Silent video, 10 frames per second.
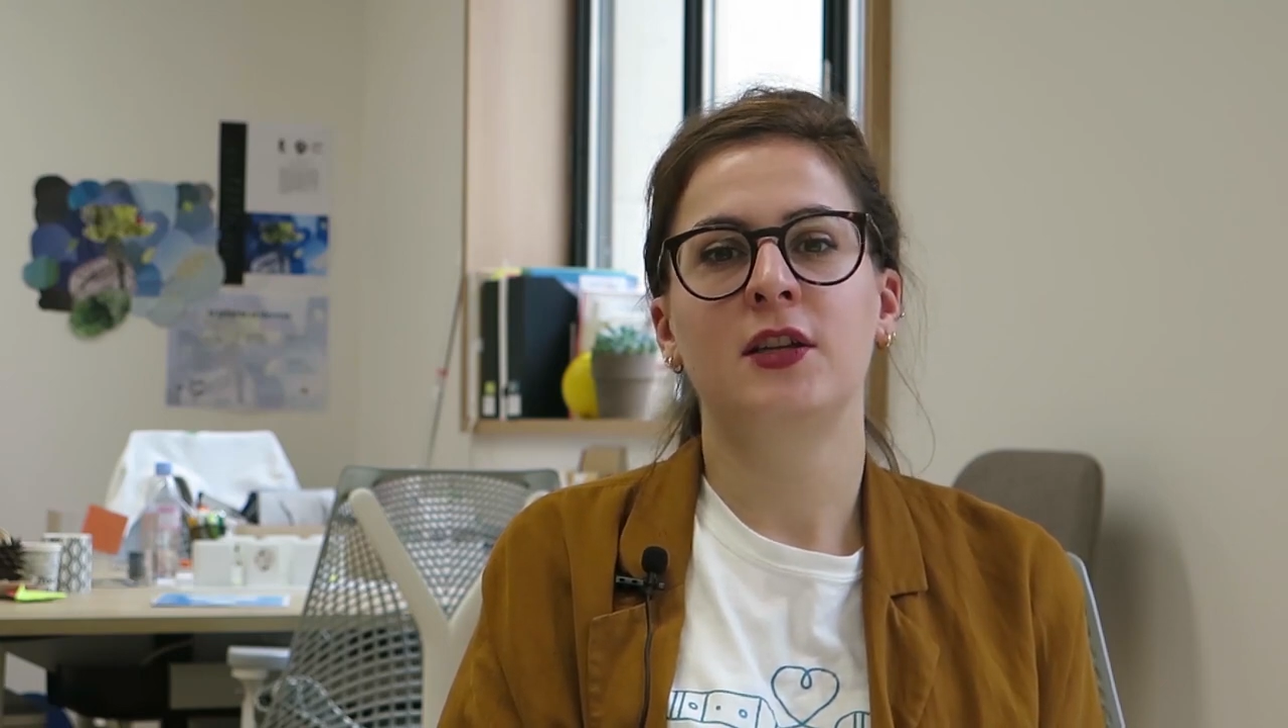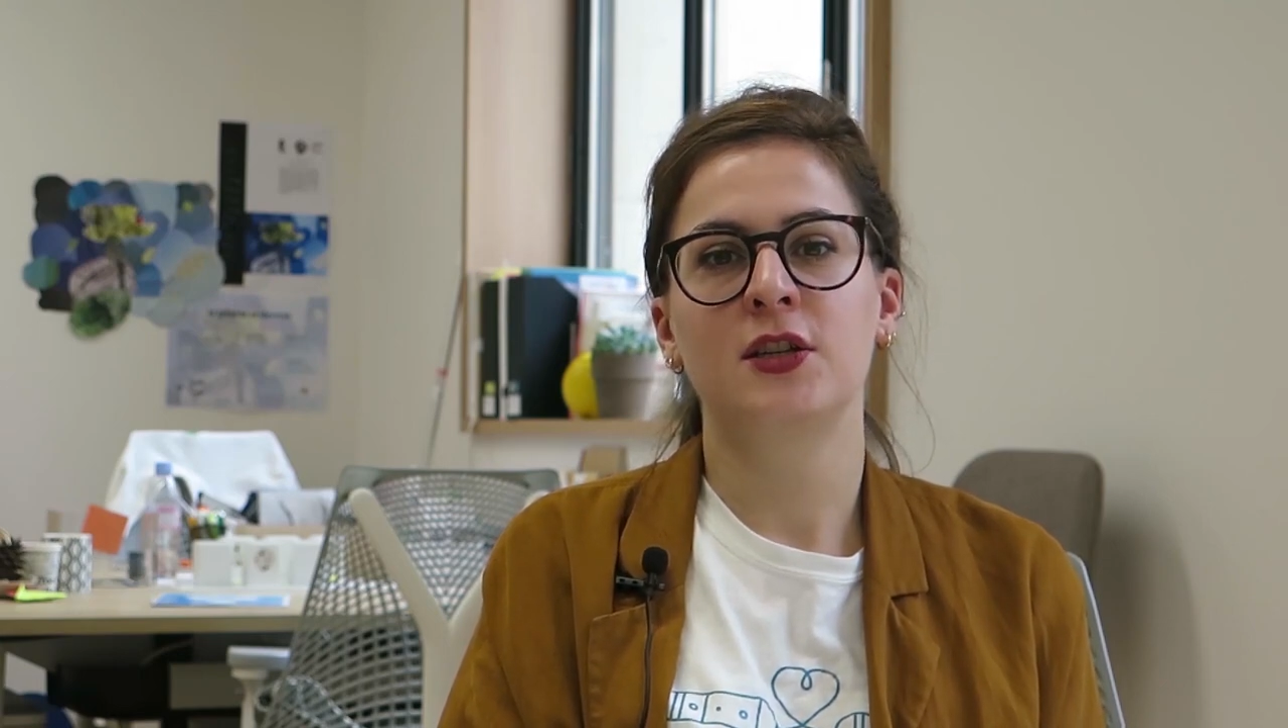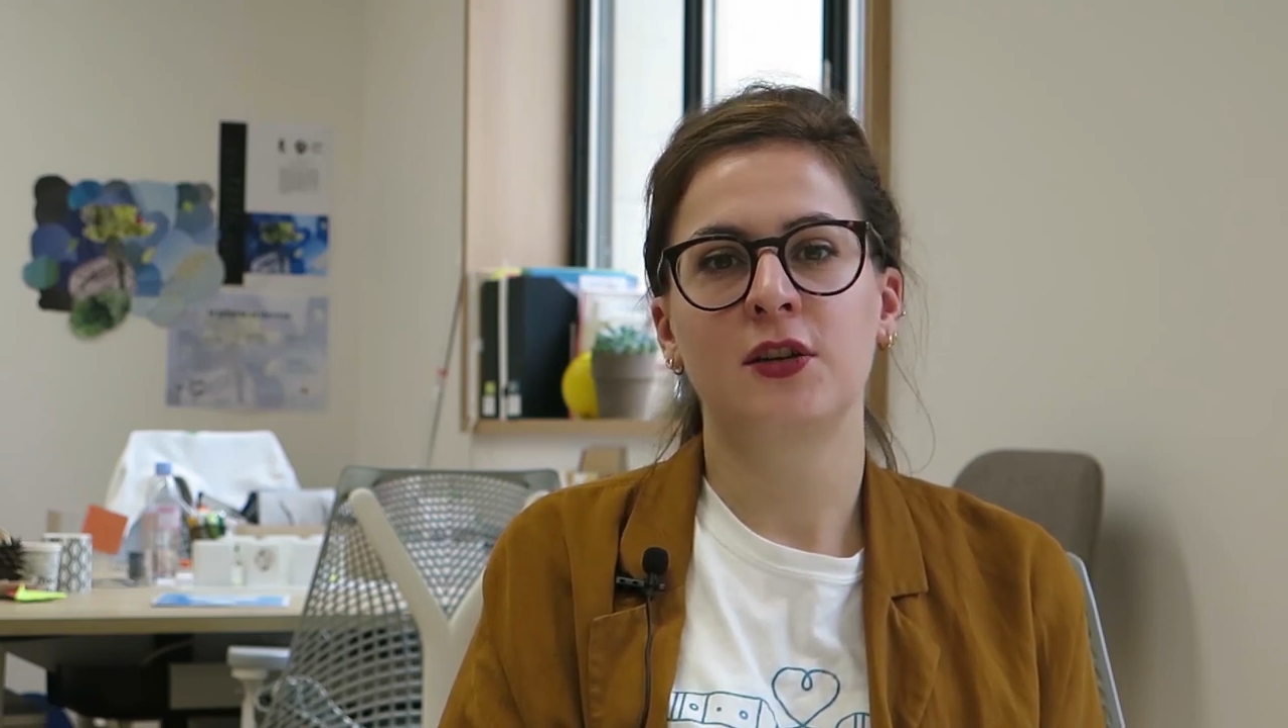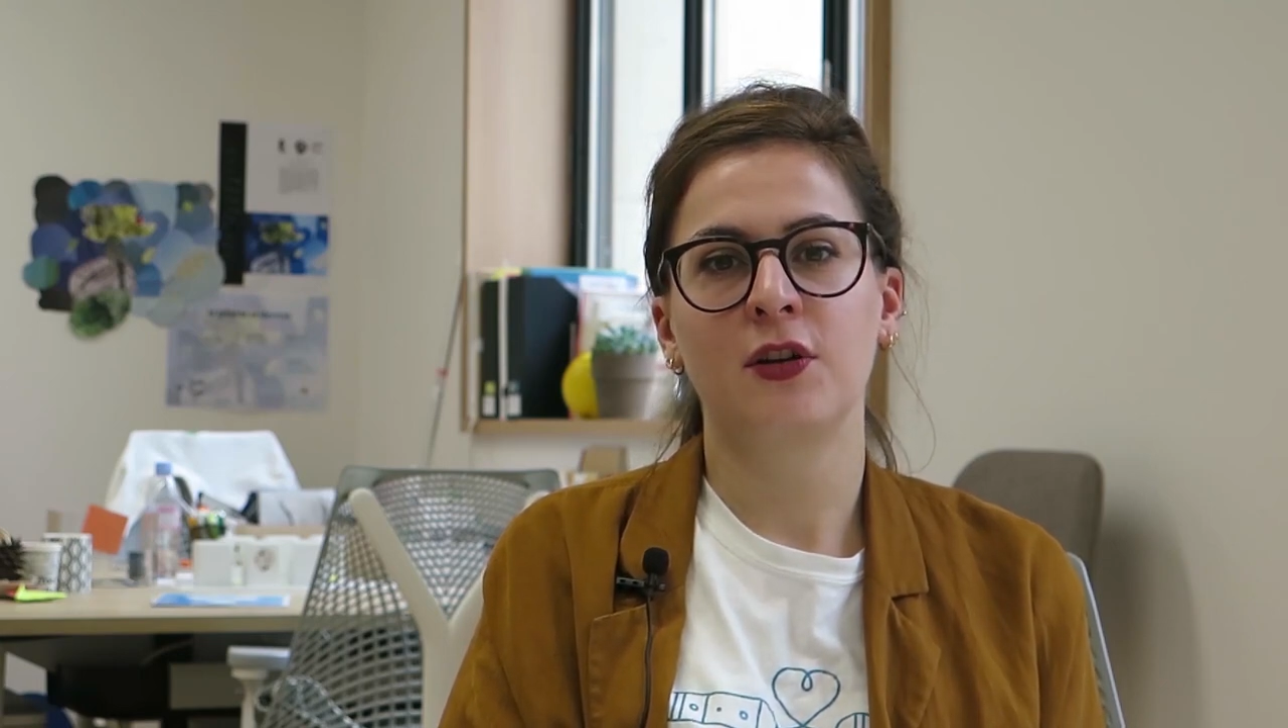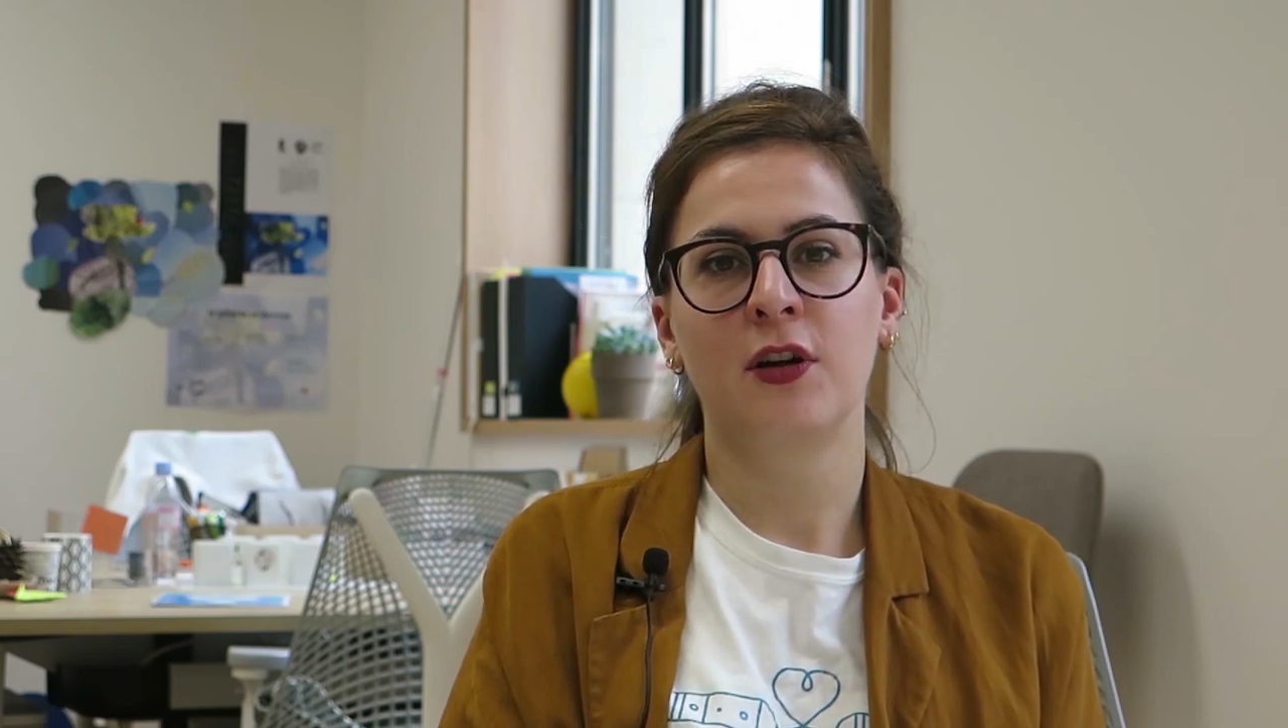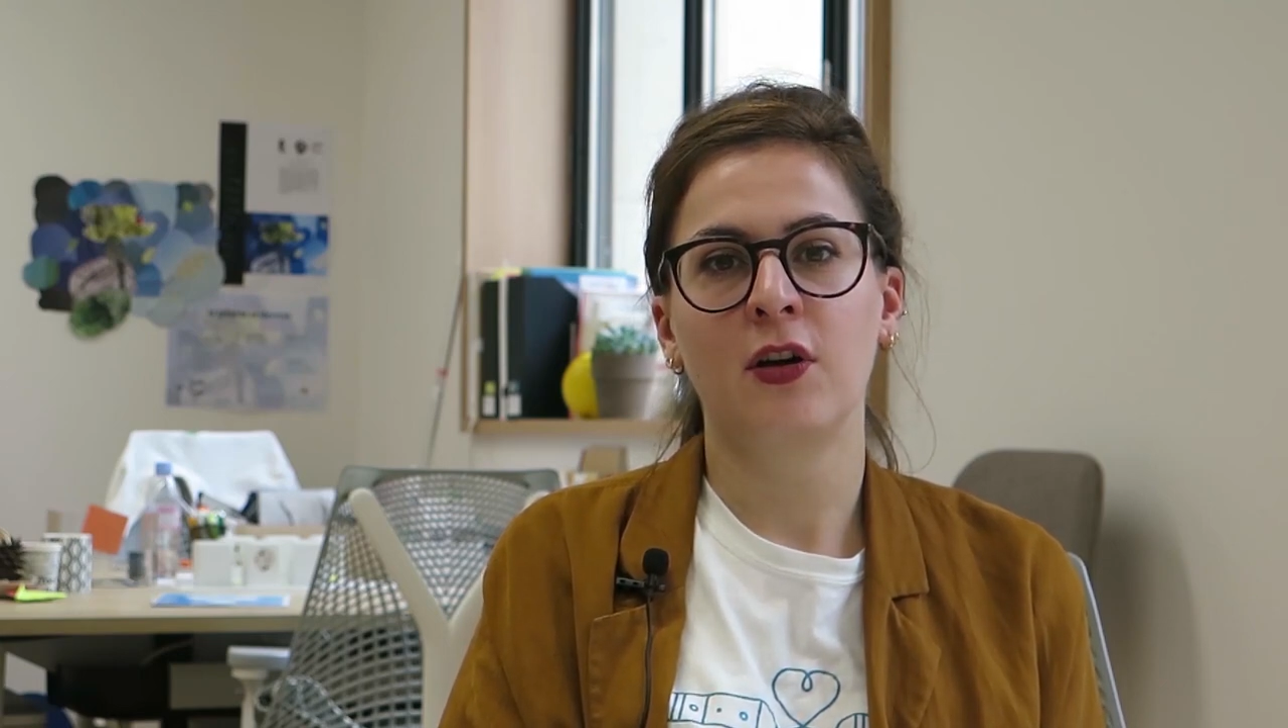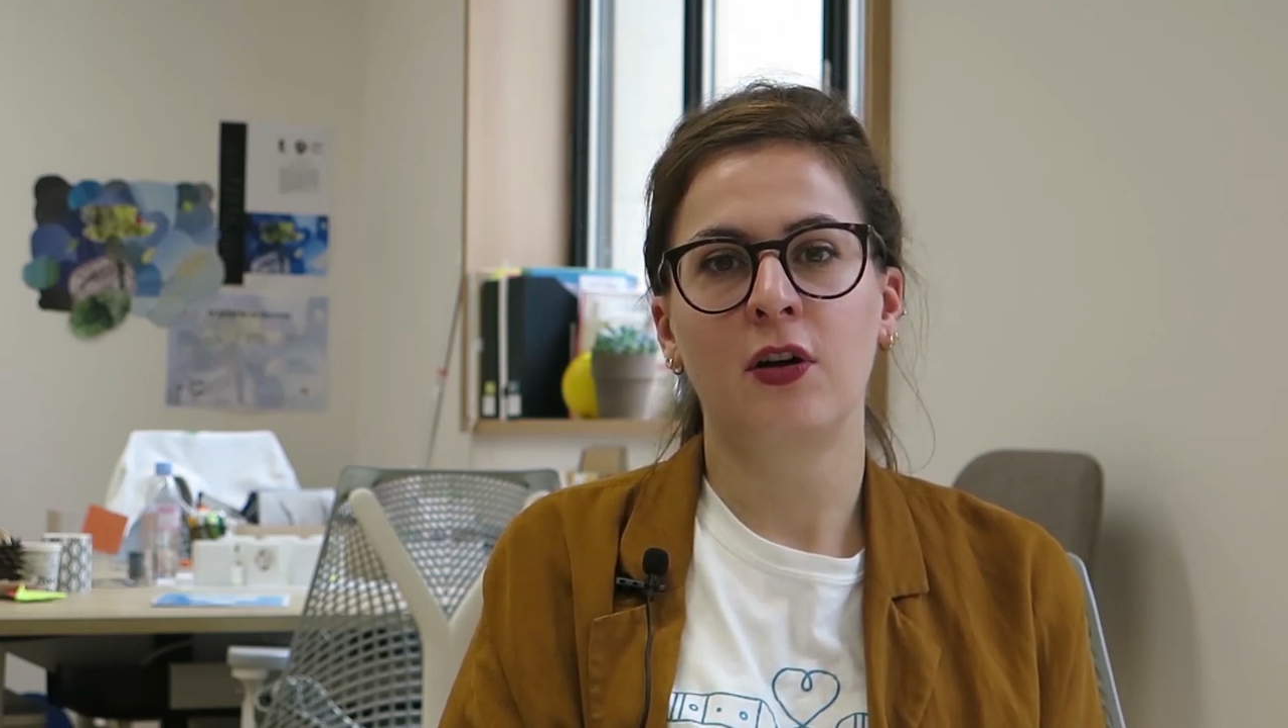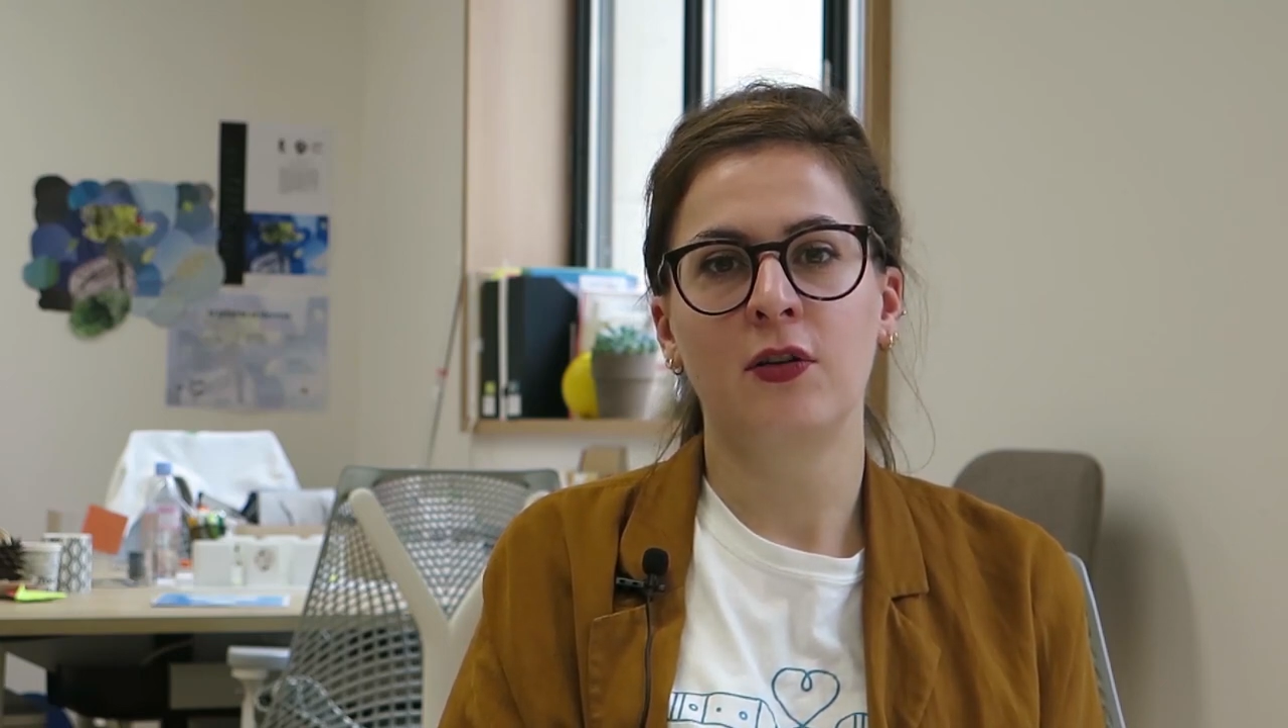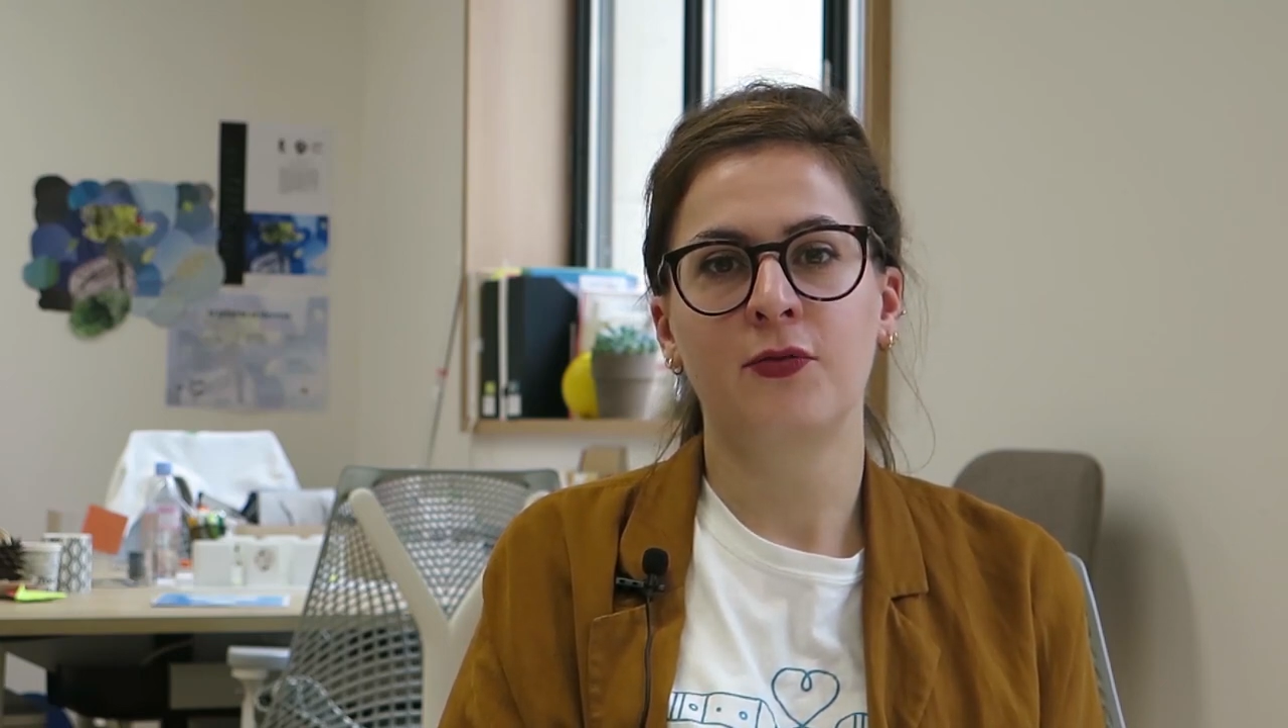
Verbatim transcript: engineer